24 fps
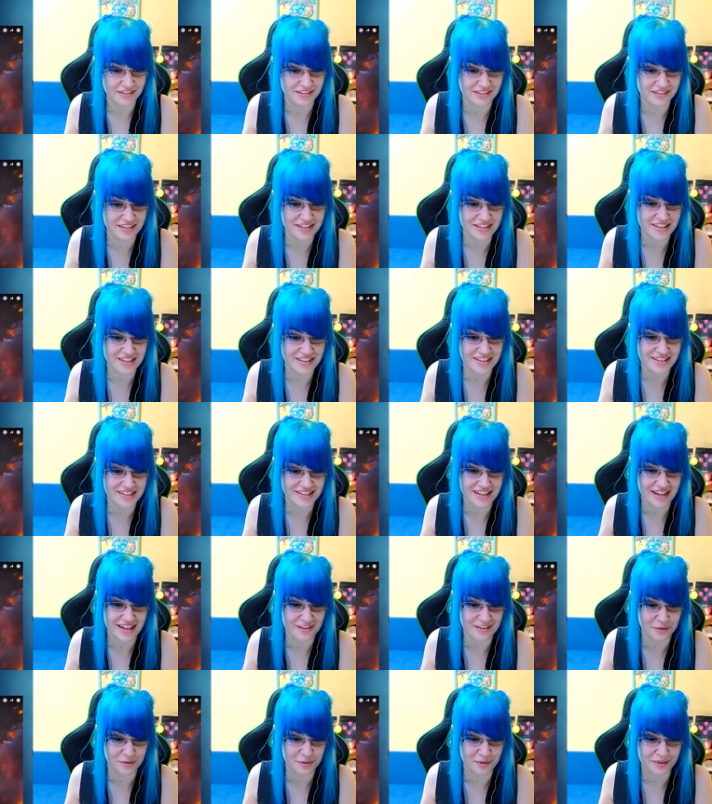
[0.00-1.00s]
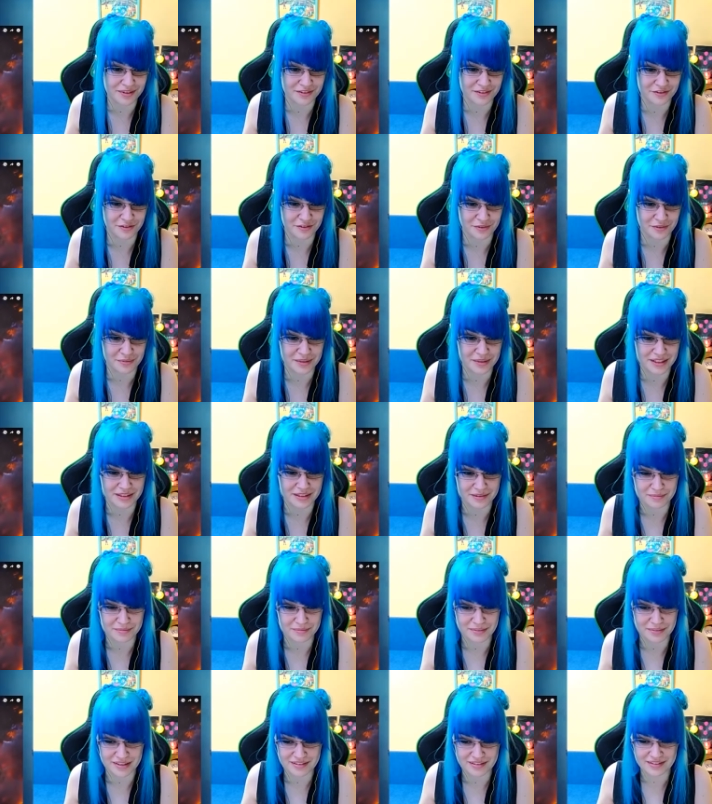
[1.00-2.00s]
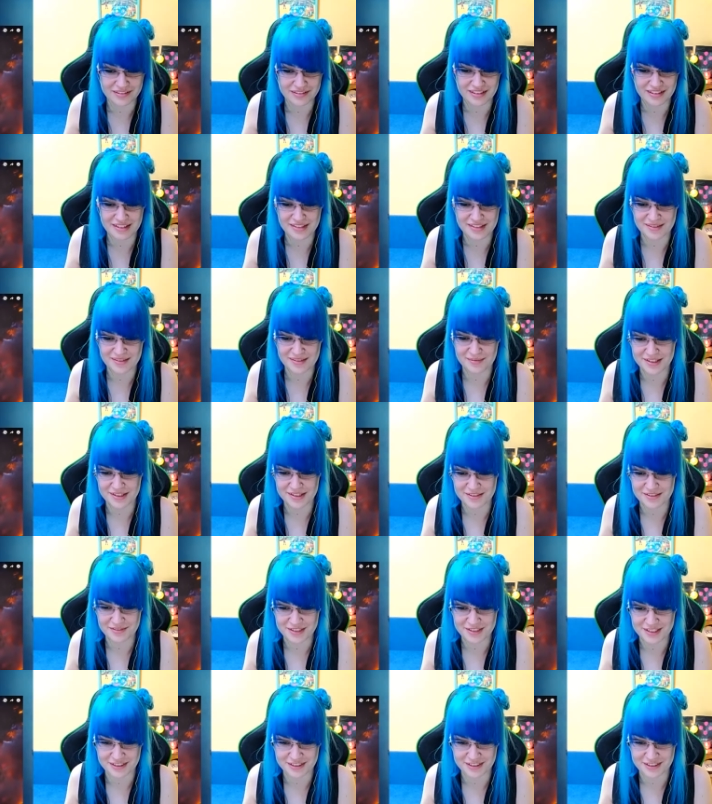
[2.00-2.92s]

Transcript: she is kind of ruined for me, but let's watch the video.